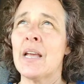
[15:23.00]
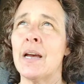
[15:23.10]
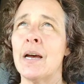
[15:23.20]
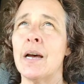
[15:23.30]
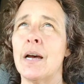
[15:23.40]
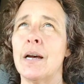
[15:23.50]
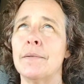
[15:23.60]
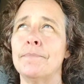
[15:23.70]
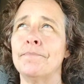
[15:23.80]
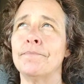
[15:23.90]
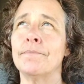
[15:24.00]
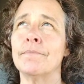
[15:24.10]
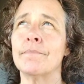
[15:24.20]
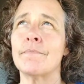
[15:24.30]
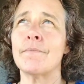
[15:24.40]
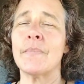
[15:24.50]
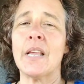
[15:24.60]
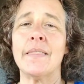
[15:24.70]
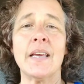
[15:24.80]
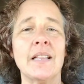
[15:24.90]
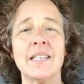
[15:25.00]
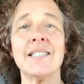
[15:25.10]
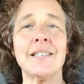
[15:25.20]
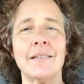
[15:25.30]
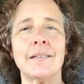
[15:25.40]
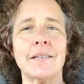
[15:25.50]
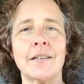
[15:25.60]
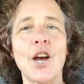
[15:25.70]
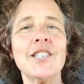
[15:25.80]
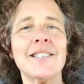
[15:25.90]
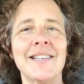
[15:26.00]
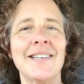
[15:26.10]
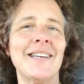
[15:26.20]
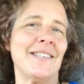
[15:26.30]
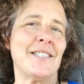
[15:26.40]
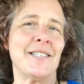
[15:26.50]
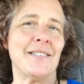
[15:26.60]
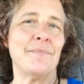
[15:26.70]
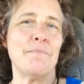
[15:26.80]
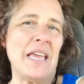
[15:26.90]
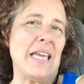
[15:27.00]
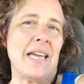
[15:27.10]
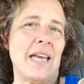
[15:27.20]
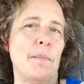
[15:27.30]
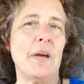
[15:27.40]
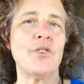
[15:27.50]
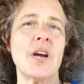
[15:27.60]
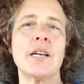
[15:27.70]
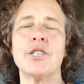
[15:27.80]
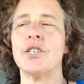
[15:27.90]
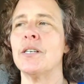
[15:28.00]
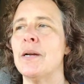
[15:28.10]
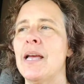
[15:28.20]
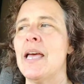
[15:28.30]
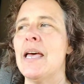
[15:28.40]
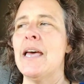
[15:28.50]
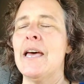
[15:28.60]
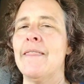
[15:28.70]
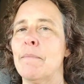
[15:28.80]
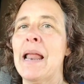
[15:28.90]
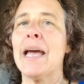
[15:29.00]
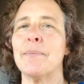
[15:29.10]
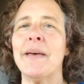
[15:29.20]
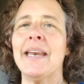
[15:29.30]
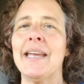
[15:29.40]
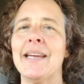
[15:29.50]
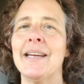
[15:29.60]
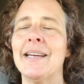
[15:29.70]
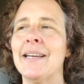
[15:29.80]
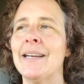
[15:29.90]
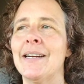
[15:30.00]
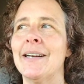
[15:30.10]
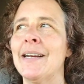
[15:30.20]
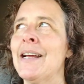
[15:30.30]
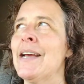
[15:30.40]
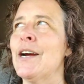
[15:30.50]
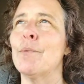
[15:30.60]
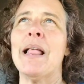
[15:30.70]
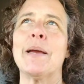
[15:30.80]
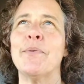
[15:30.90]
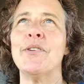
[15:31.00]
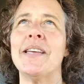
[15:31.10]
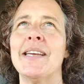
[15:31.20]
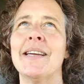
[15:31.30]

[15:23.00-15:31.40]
uh, thing that's constant is me and my tractor, the Black Betty, or Black Beauty.